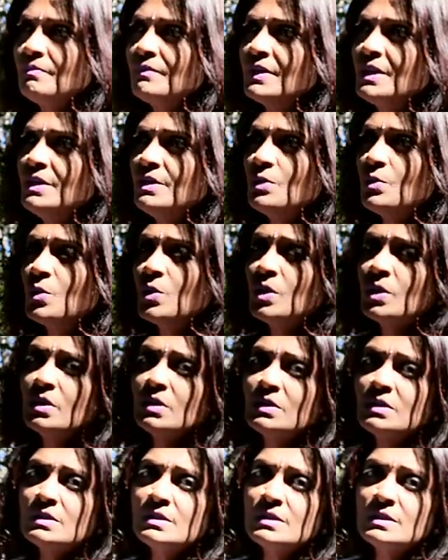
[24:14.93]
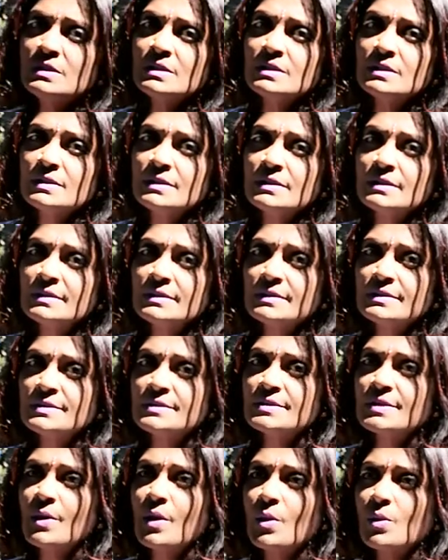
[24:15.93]
in the world.
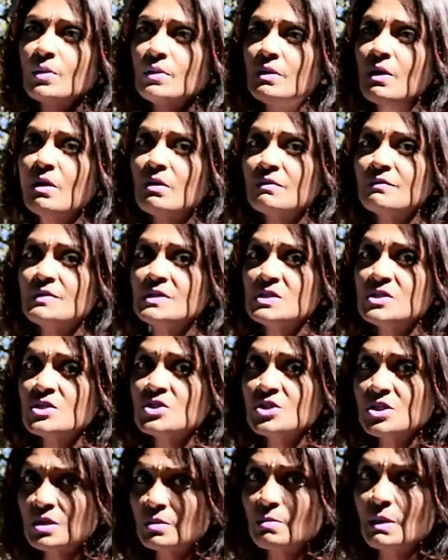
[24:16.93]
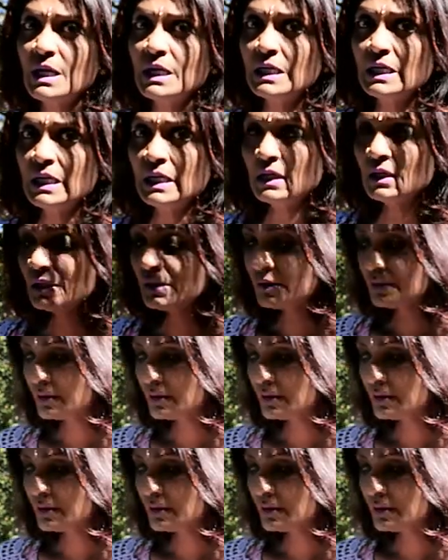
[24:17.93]
So a lot of decision making.